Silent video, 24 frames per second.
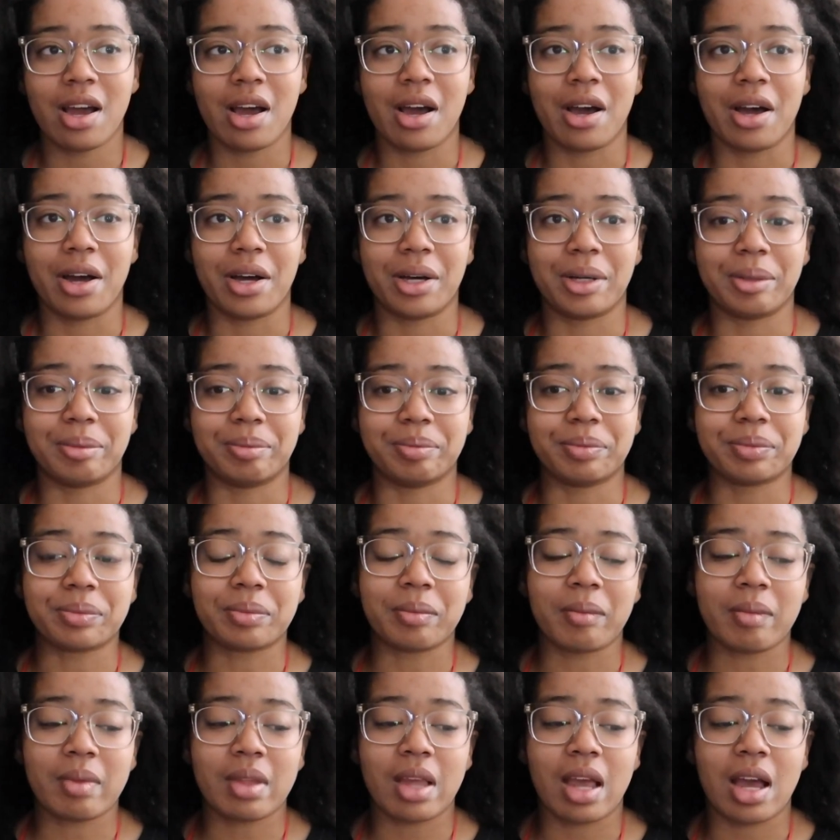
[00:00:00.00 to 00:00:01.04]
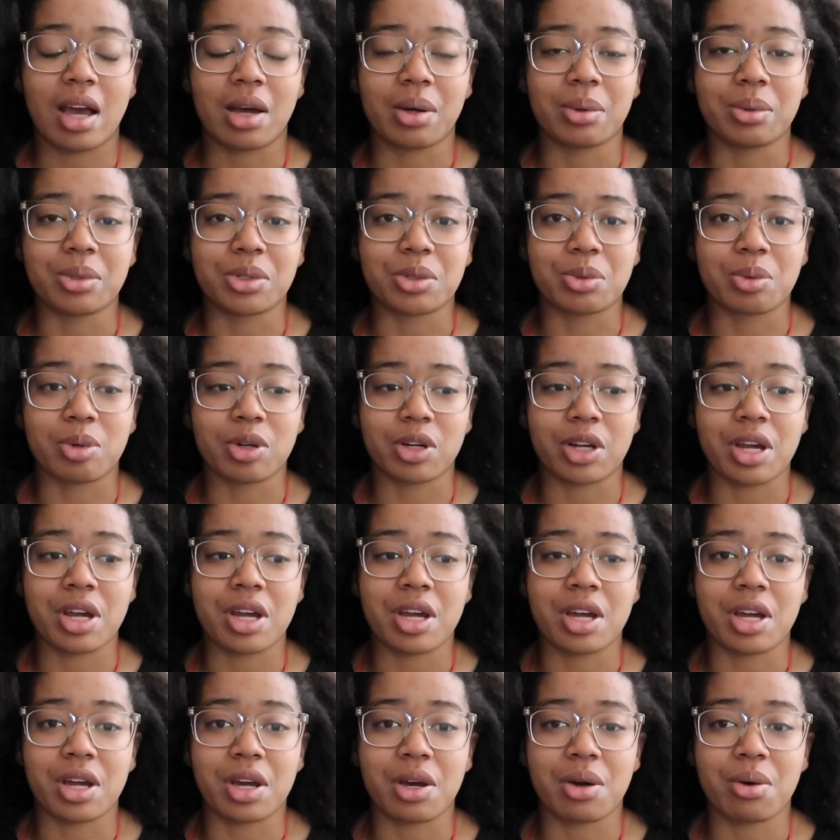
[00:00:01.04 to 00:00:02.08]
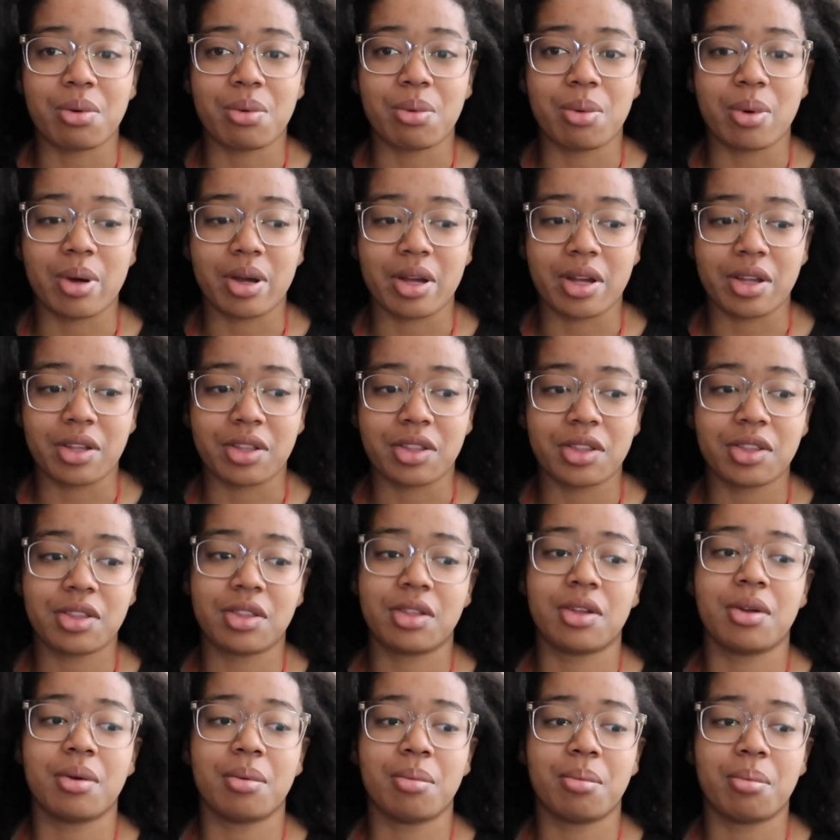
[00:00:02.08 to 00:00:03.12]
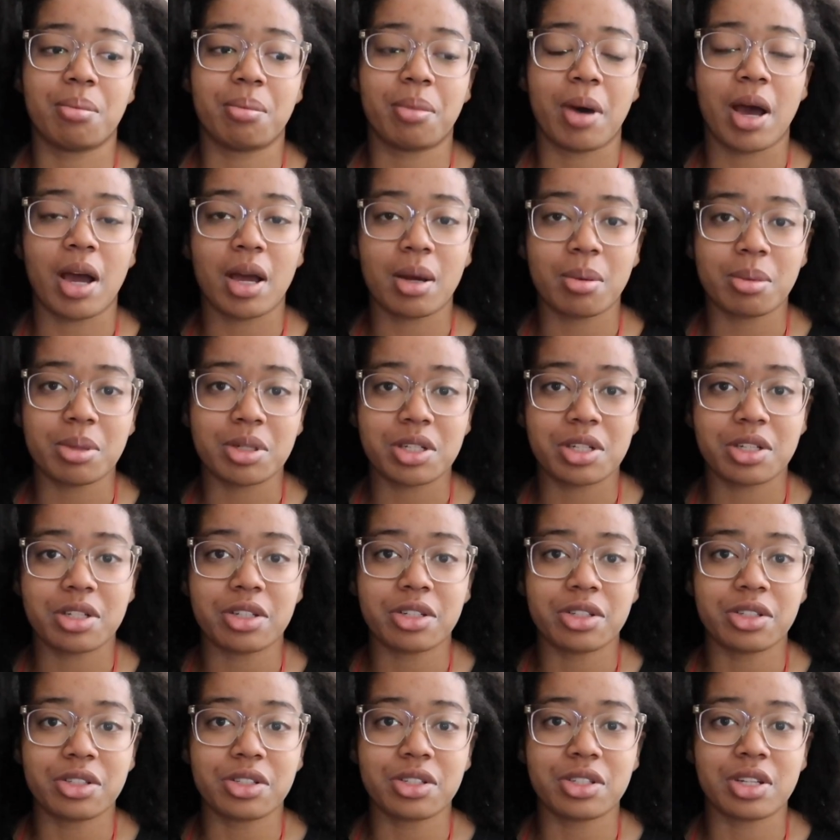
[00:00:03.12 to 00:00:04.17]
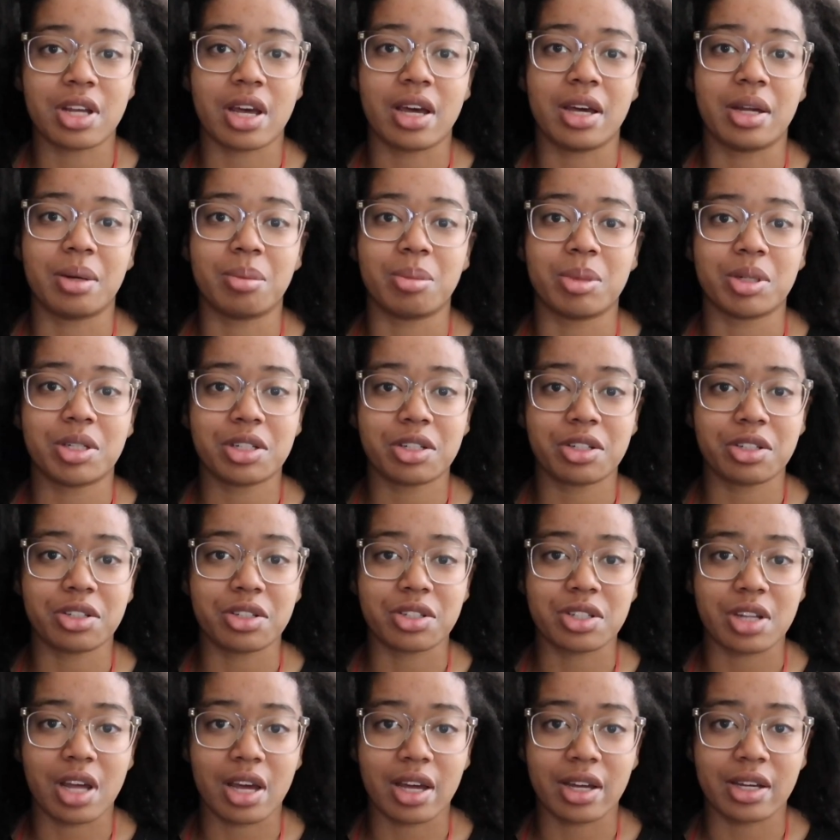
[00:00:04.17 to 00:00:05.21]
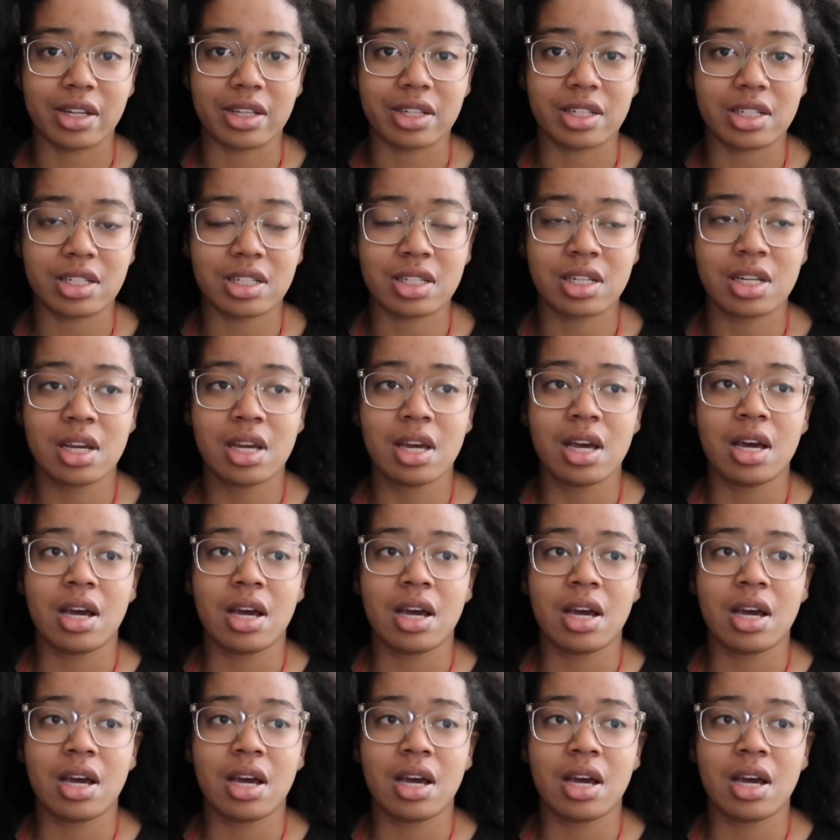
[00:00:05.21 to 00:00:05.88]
Um, I was working with biomaterials and material science,